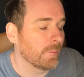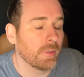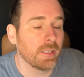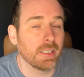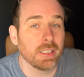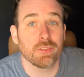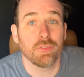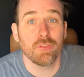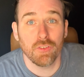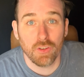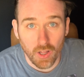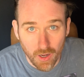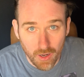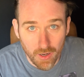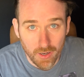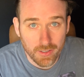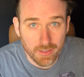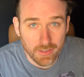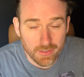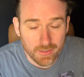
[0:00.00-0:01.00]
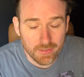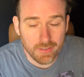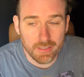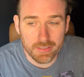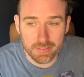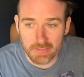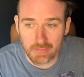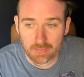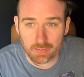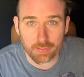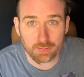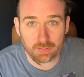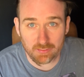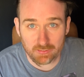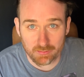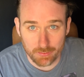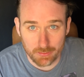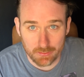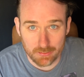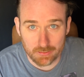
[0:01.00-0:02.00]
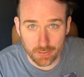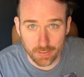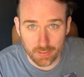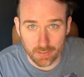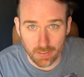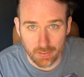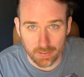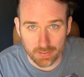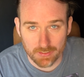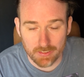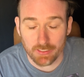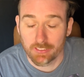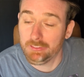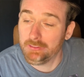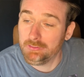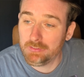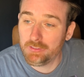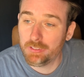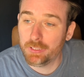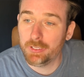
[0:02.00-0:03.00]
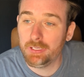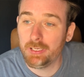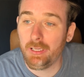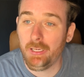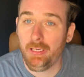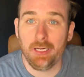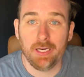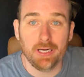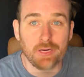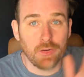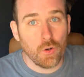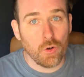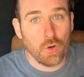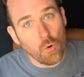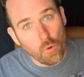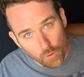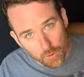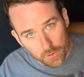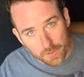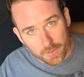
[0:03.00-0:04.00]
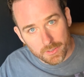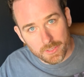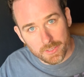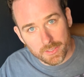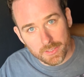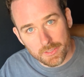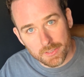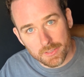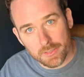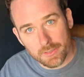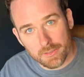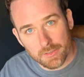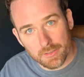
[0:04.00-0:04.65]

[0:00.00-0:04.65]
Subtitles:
his vlog, very, very busy with a lot of stuff he's doing, and of course,